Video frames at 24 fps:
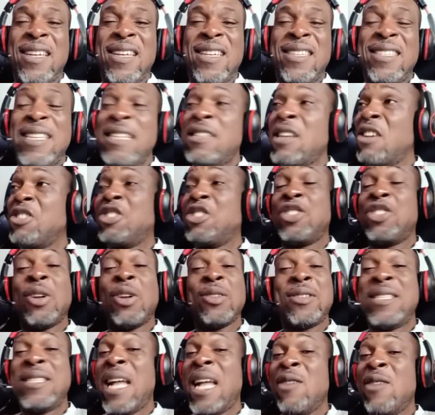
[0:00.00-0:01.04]
They just
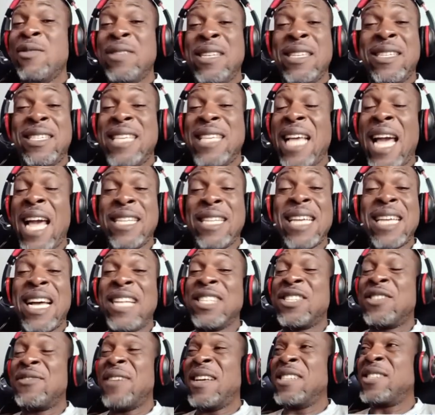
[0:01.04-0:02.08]
shut down the site
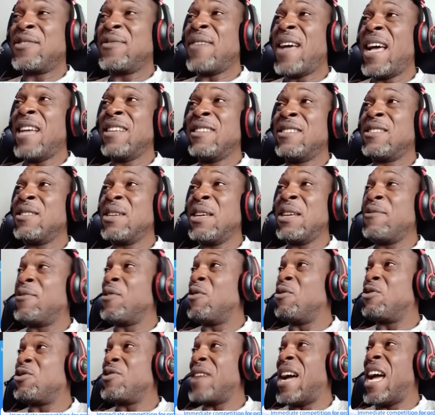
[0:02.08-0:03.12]
and transferred. If
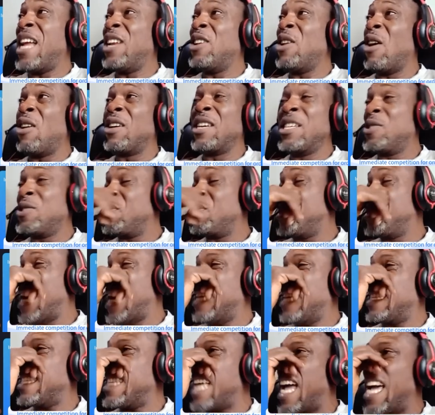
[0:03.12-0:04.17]
you try and log into
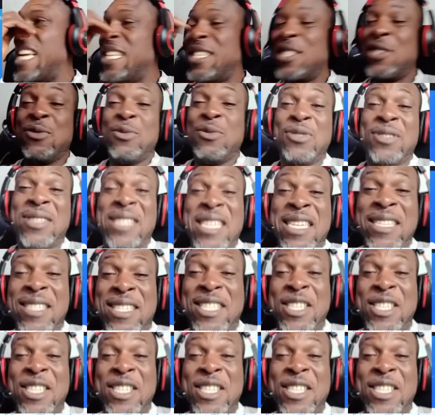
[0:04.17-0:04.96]
their site, you would see